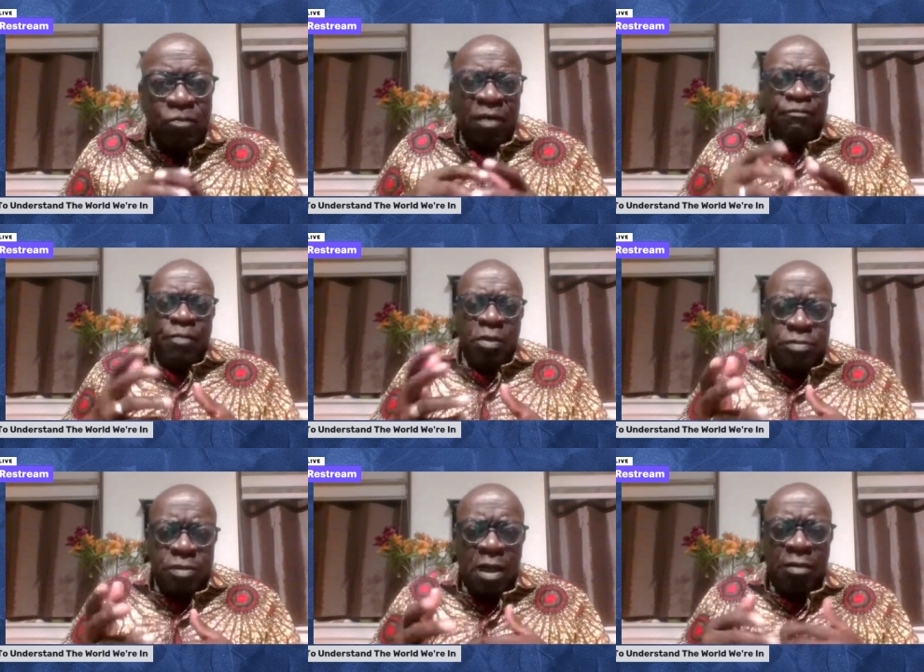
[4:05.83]
we're
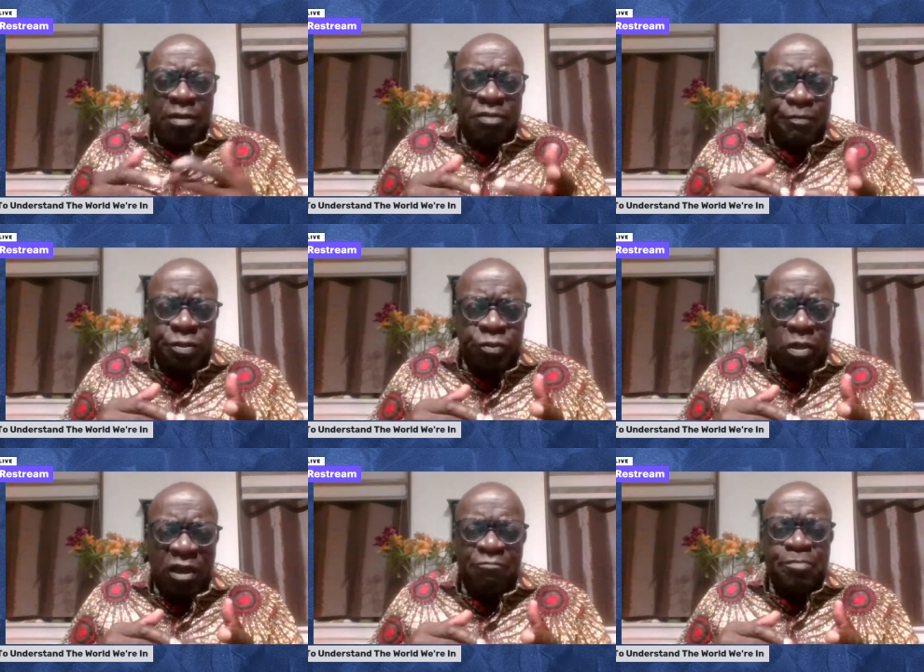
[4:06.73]
voting our individual
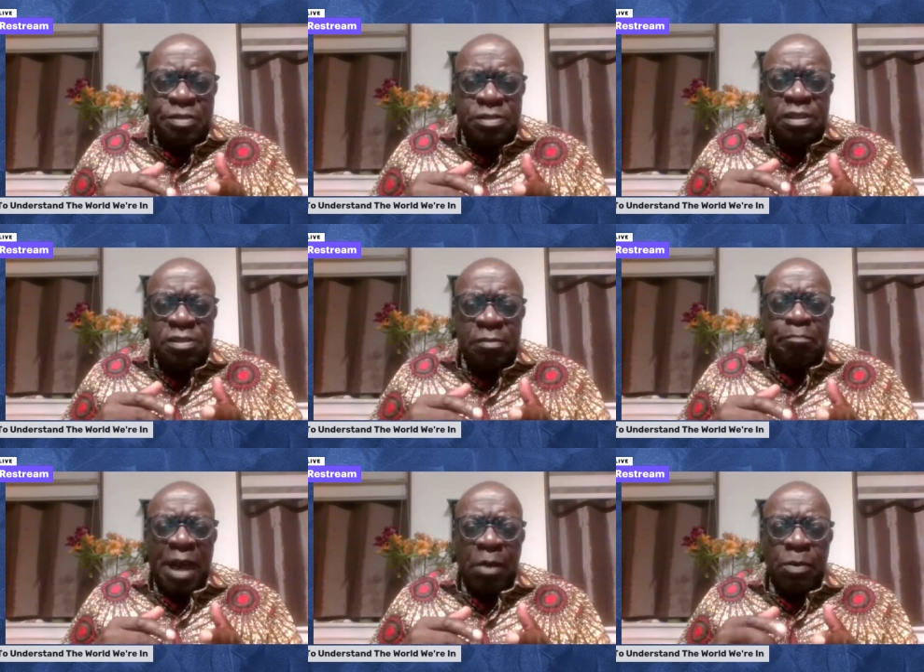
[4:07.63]
governments into
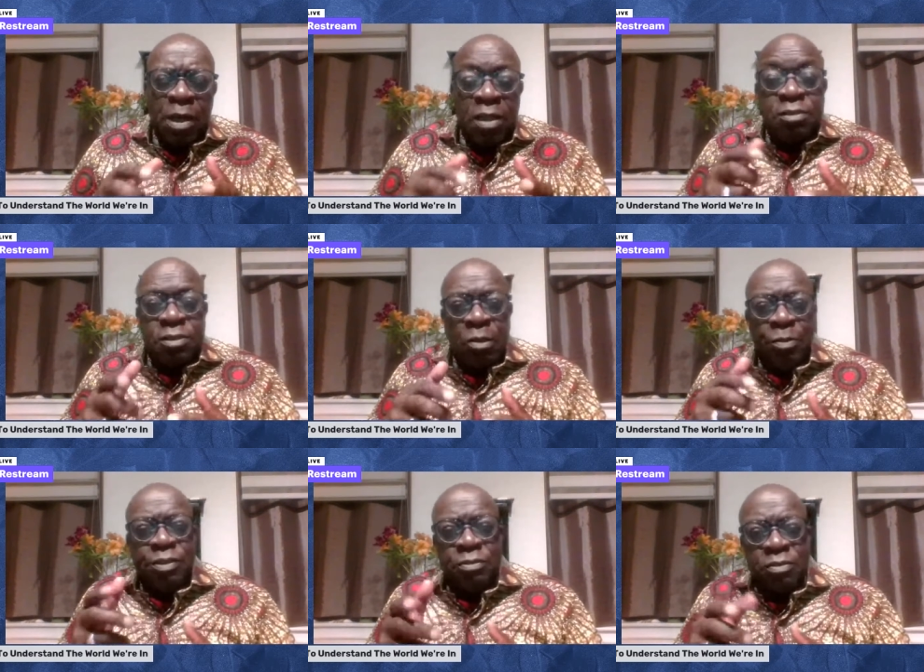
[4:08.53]
power and so
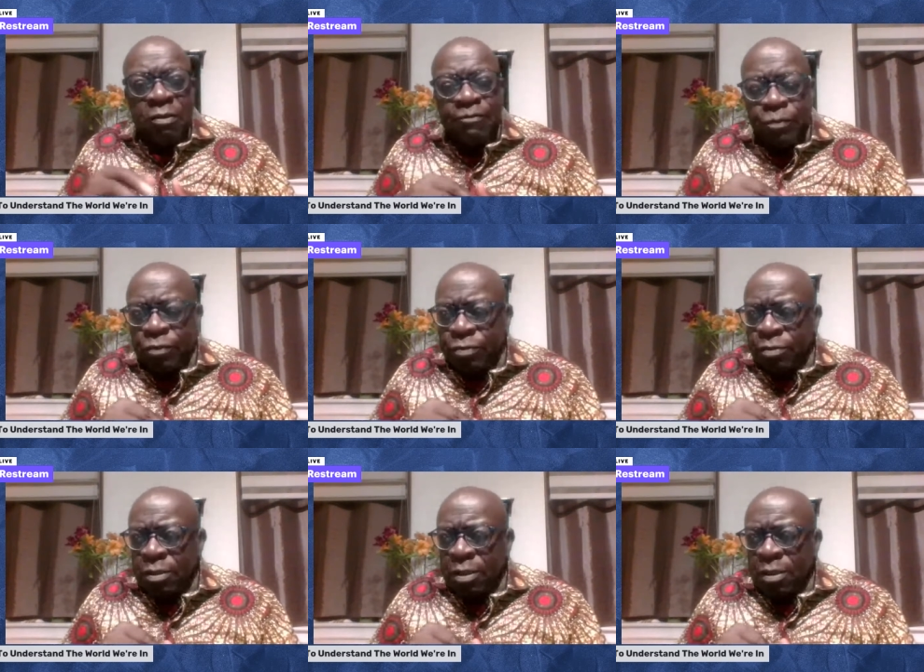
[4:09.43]
on and so forth,